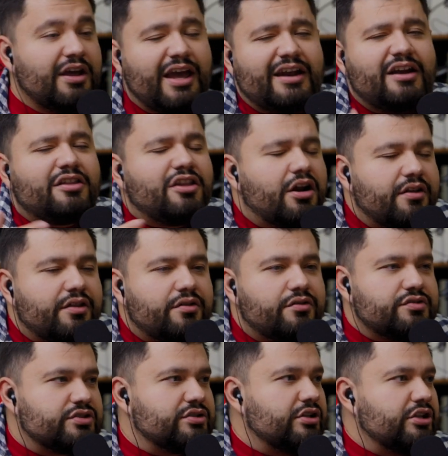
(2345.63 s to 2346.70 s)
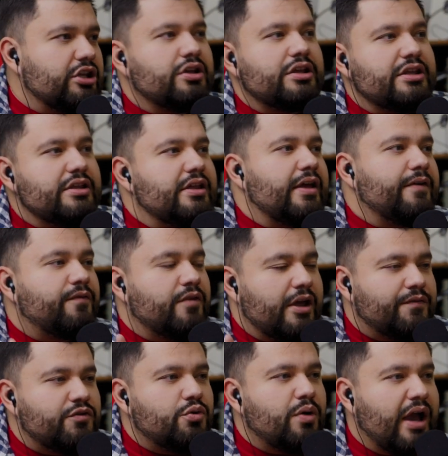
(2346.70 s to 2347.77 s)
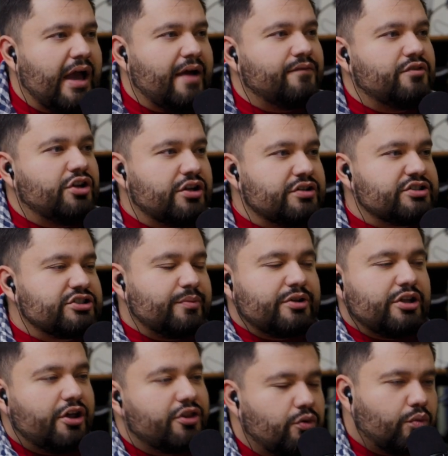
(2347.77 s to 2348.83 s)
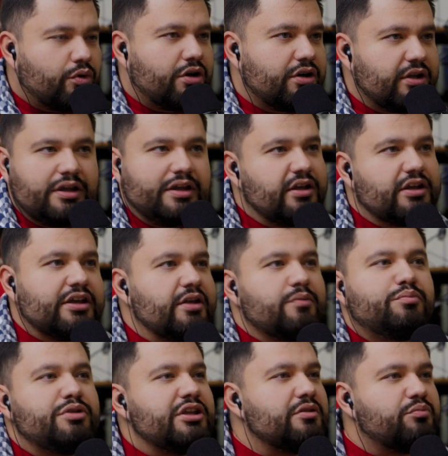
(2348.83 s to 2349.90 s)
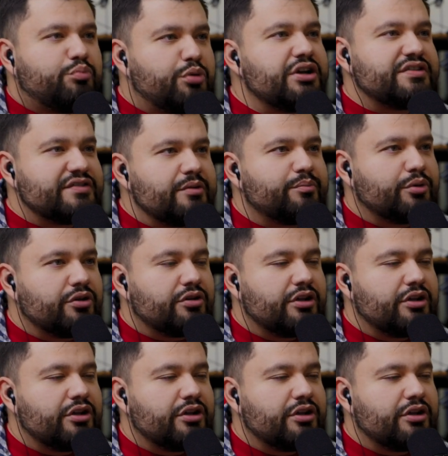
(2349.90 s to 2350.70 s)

And a lot of those, if you have done some of the other work, it can be pretty simple.